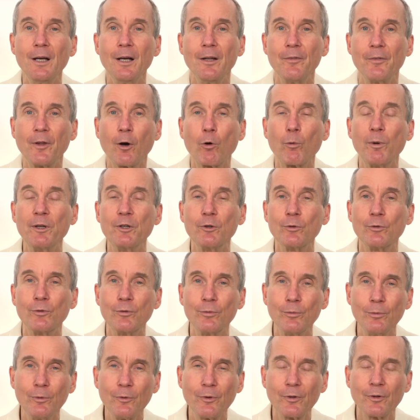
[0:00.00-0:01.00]
Now when you
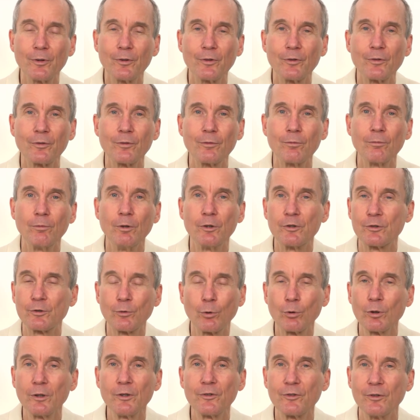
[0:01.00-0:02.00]
do this, it's
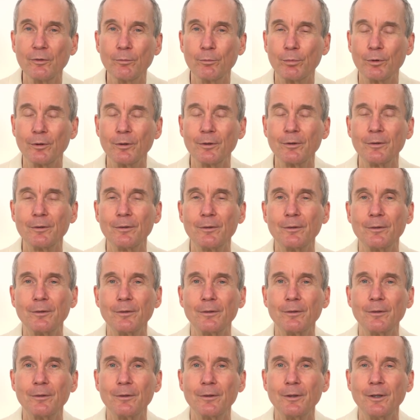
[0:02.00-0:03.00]
totally simple.
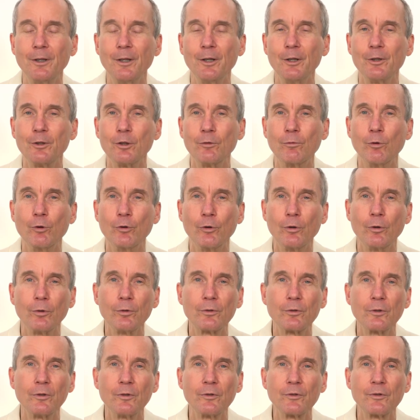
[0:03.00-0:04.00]
You will
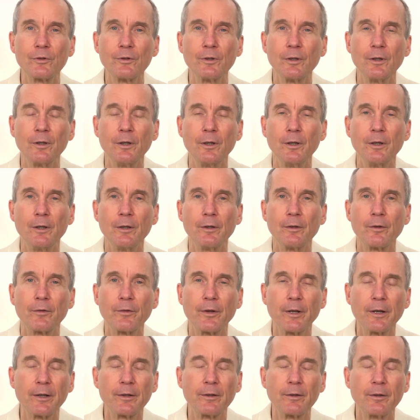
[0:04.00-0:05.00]
notice
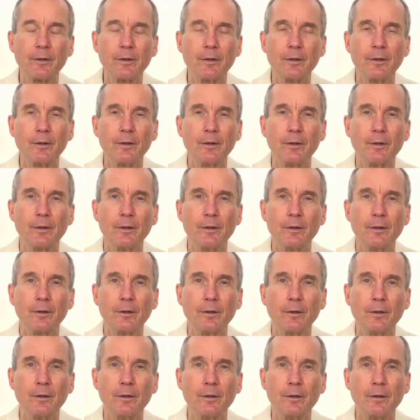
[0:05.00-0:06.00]
that
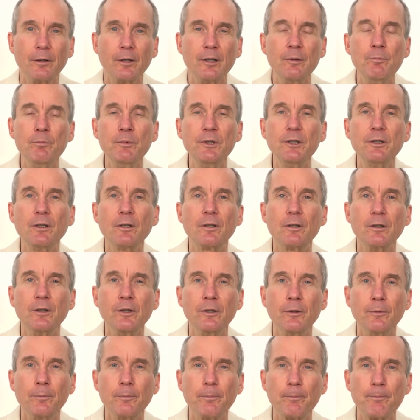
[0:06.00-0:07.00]

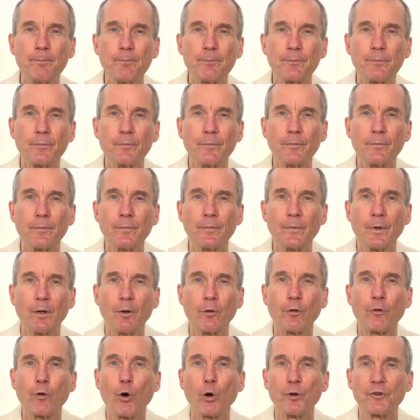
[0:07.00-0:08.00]
immediately
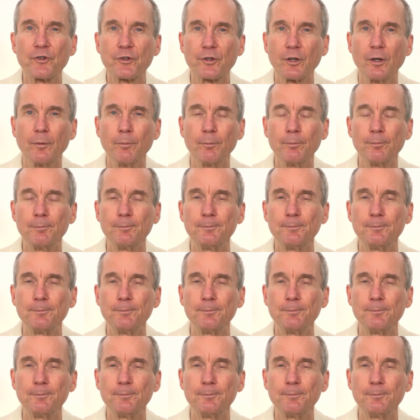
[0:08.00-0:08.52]
thoughts come.